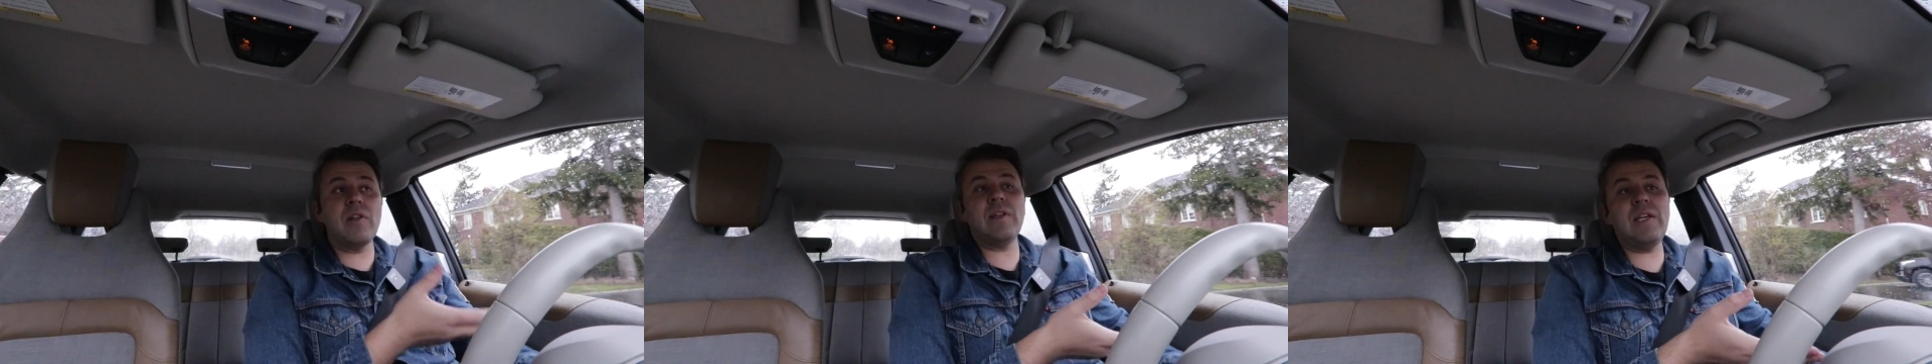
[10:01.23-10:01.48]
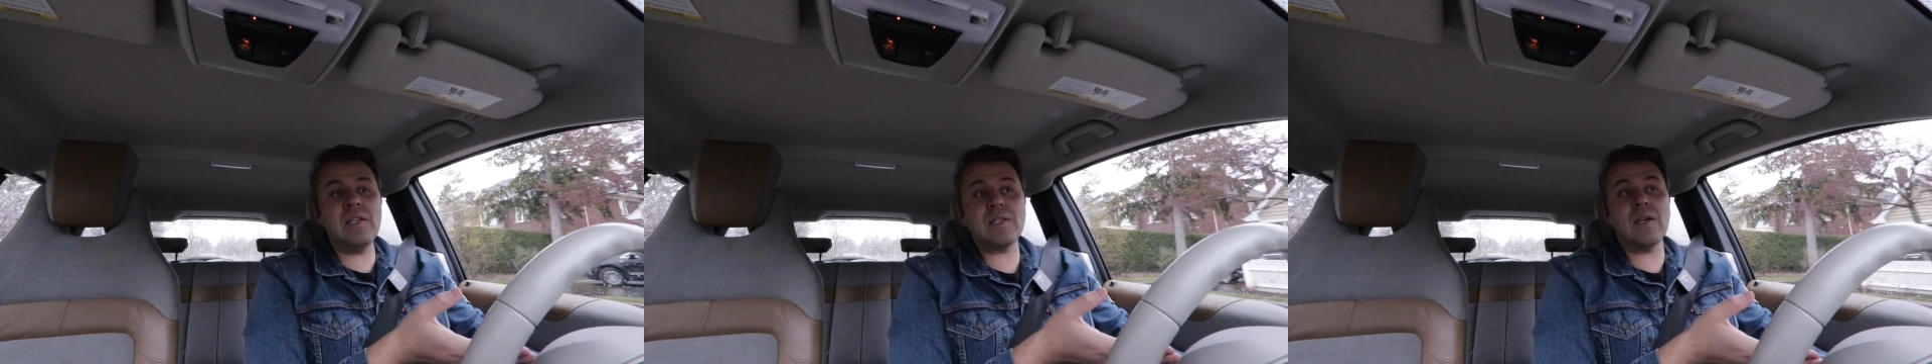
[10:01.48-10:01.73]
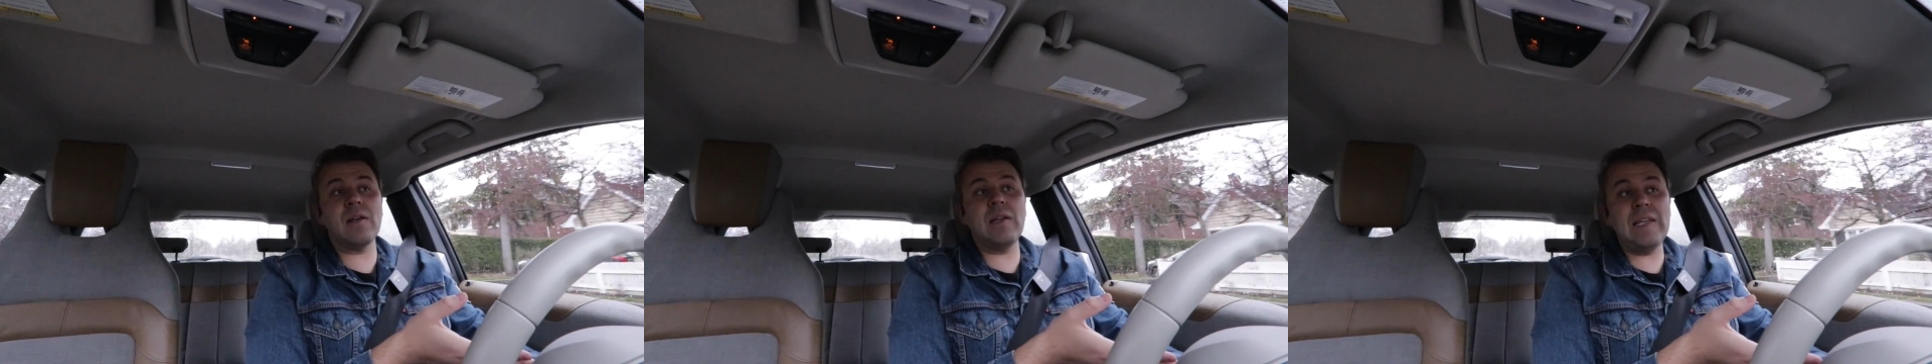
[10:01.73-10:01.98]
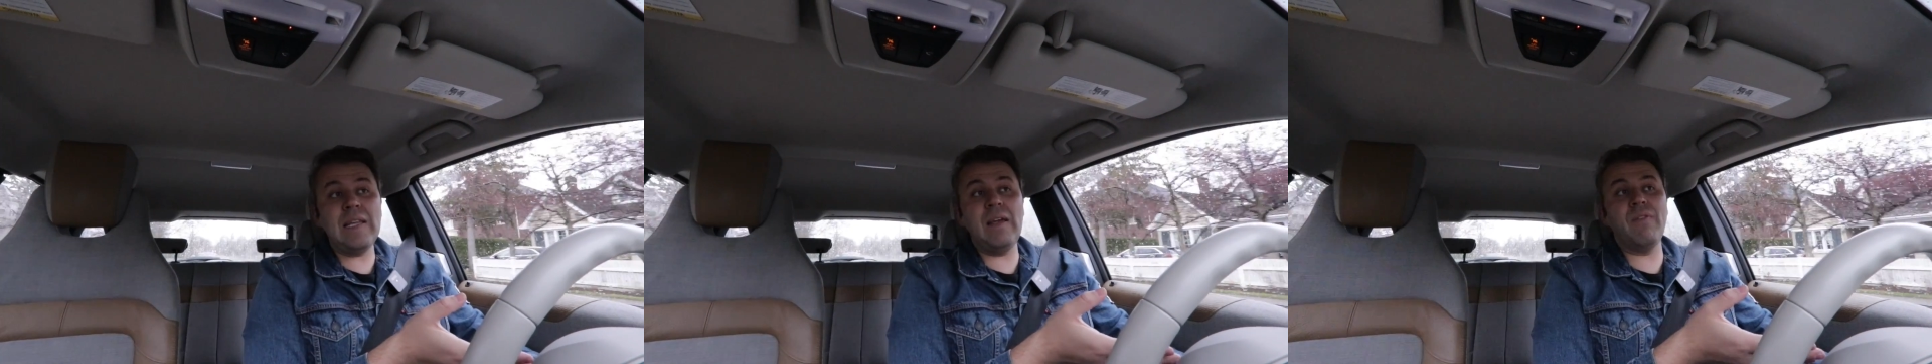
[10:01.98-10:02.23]

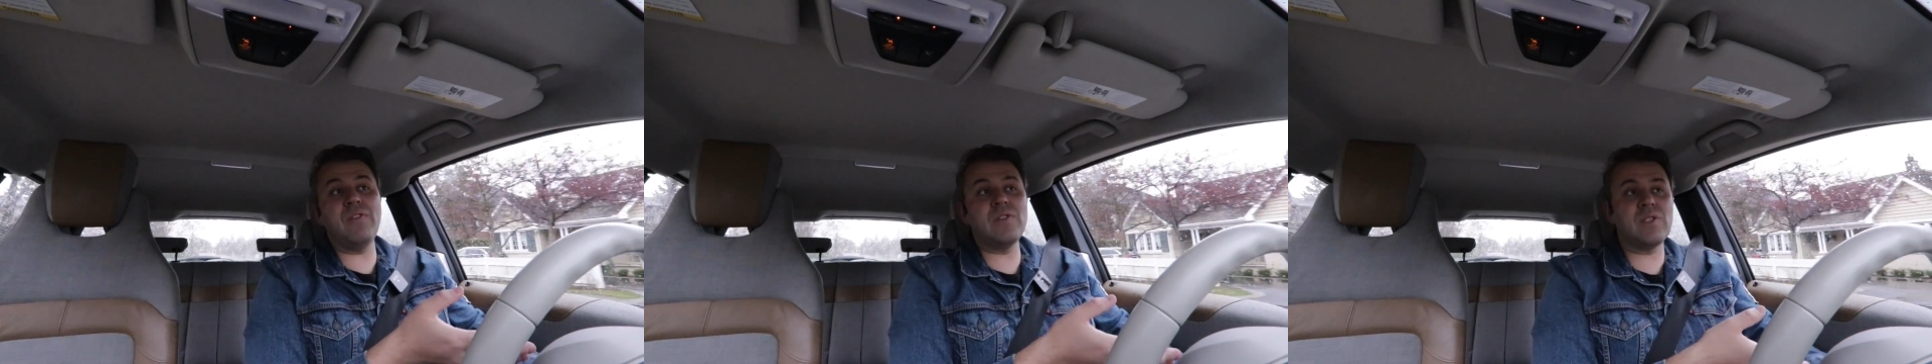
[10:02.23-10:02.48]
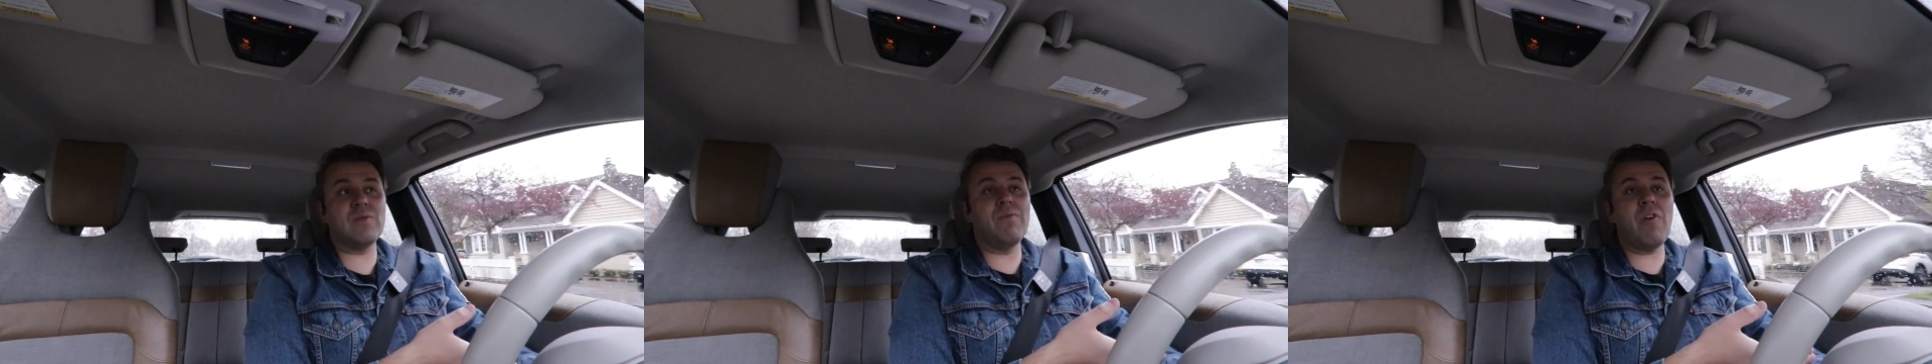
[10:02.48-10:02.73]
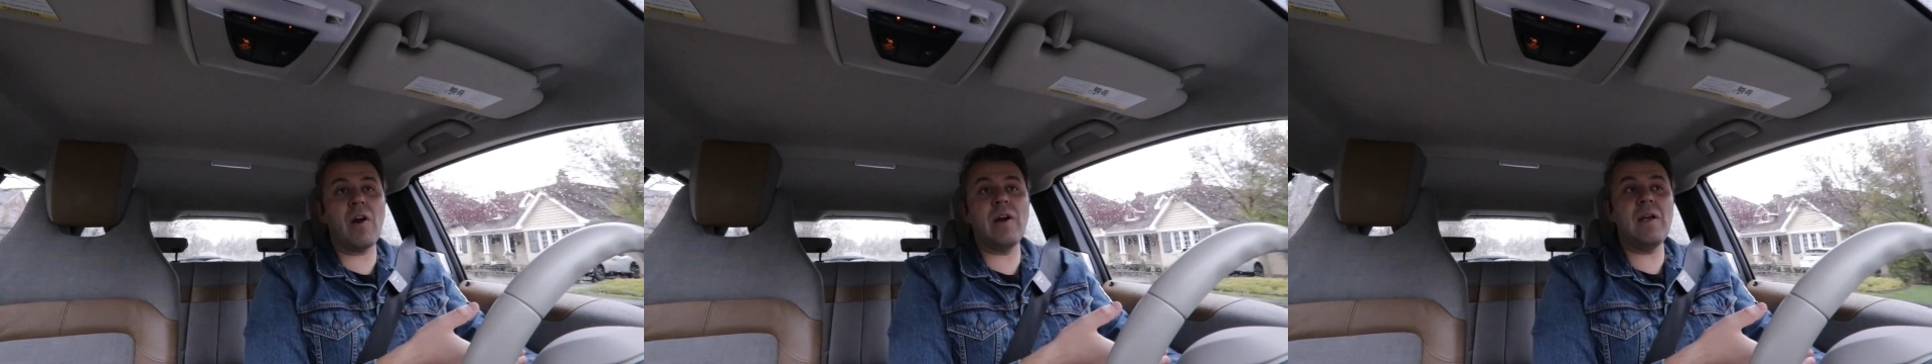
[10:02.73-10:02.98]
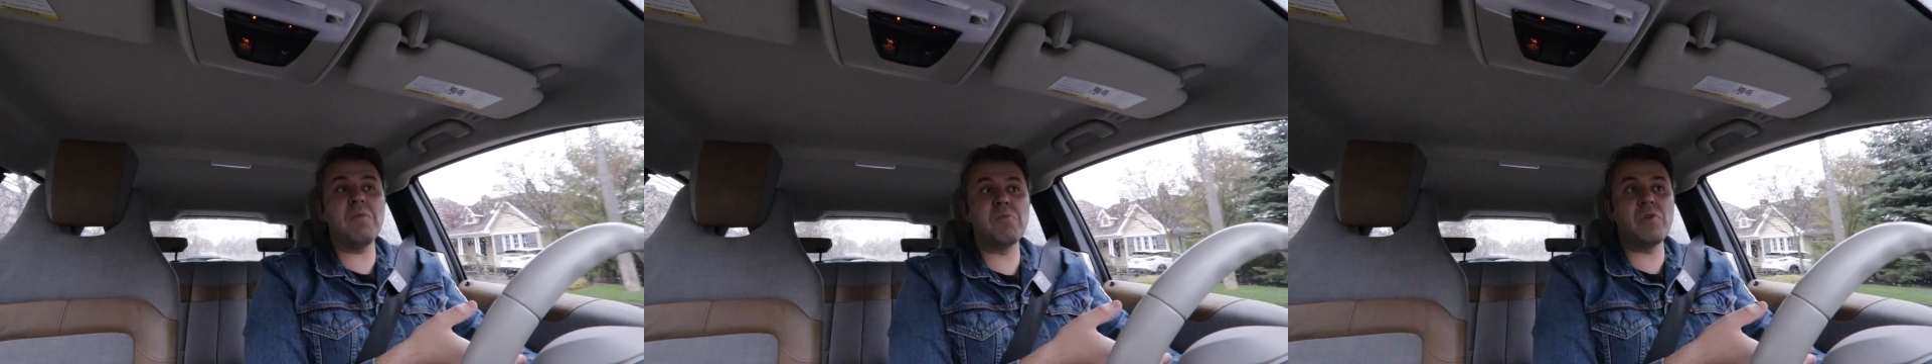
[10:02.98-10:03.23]
Nissan Leaf is
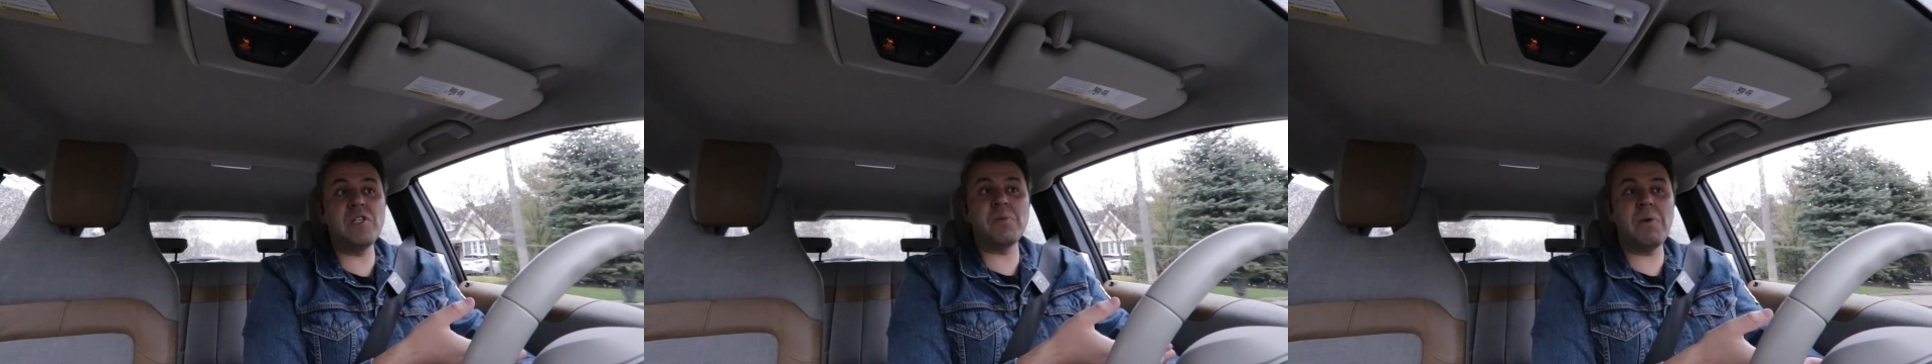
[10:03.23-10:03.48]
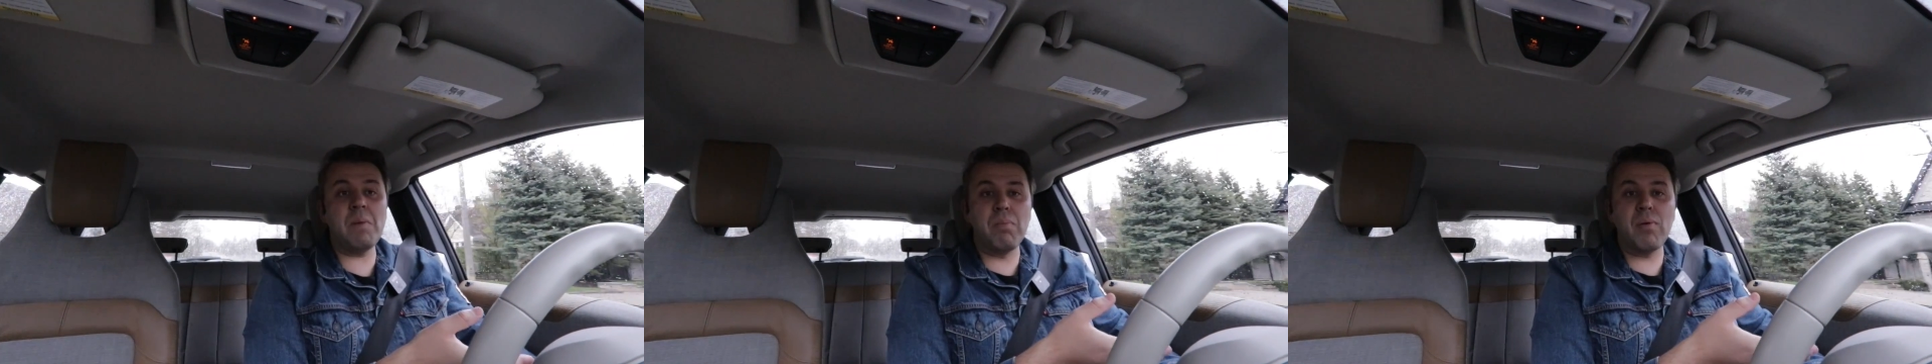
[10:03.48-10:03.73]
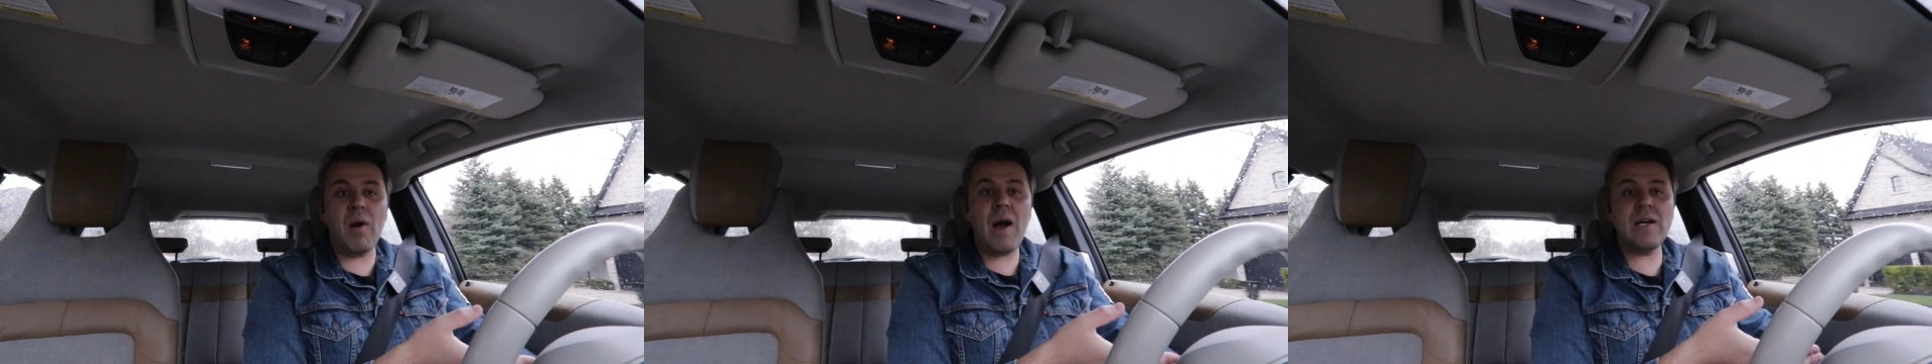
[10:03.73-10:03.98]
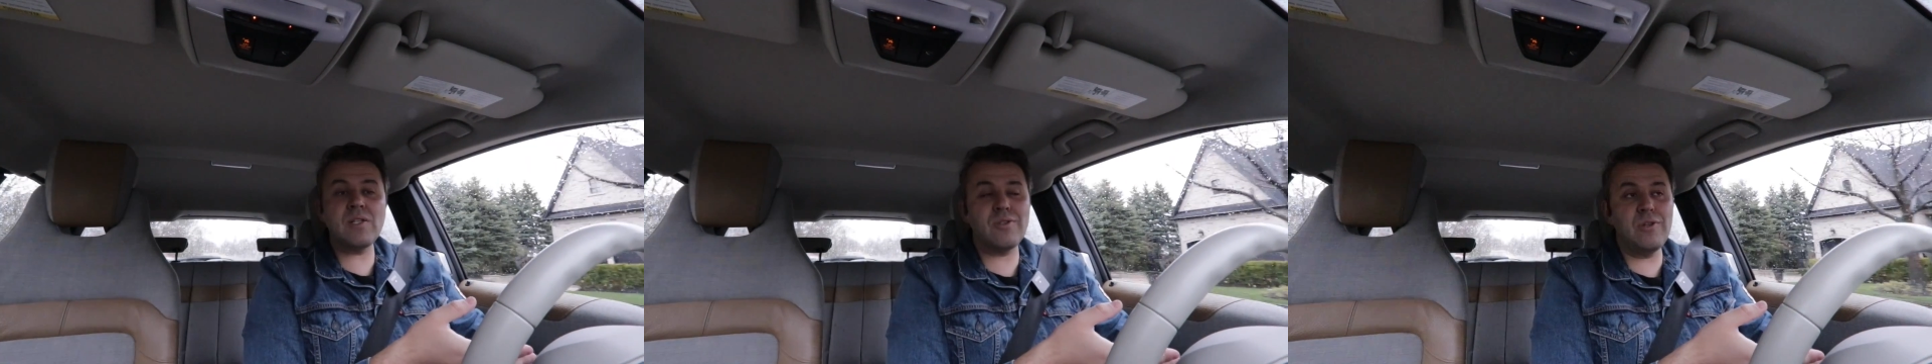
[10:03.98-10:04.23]
very reasonably
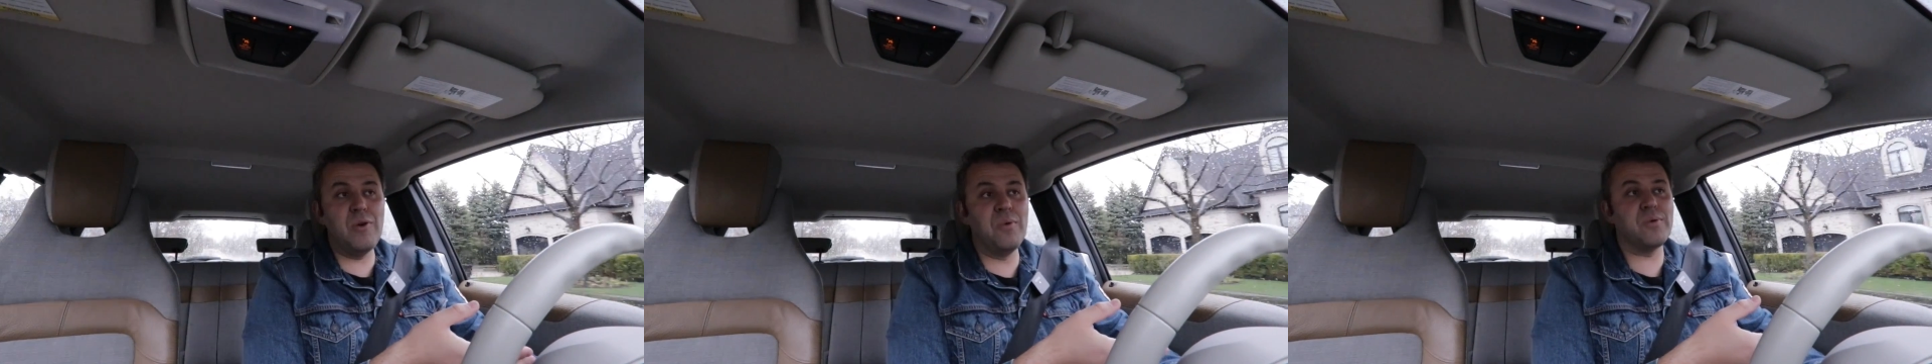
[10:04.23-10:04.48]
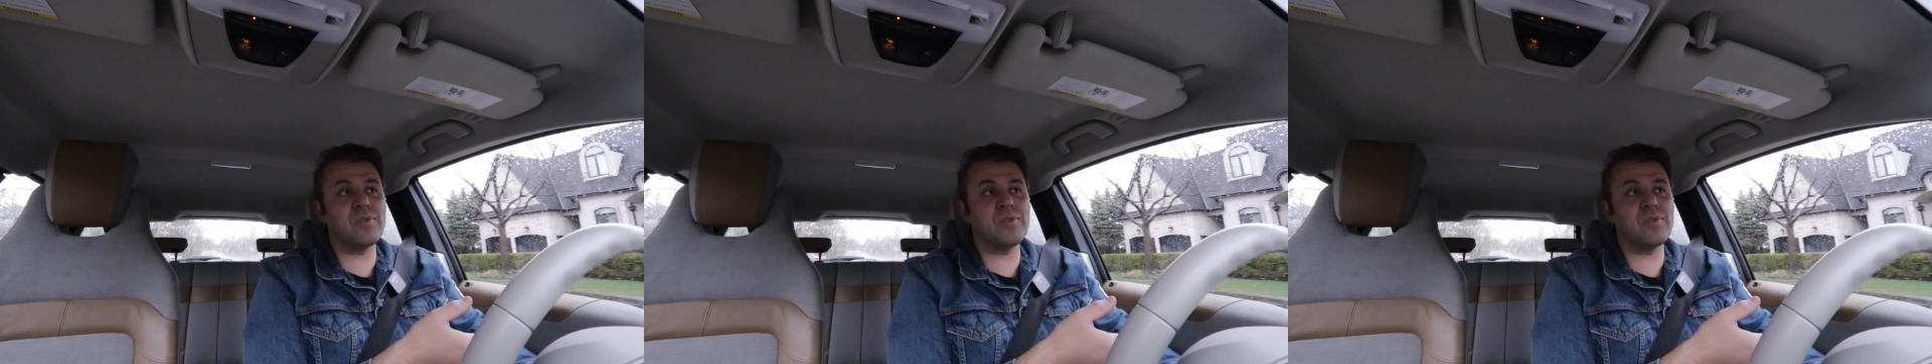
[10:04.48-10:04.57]
priced new,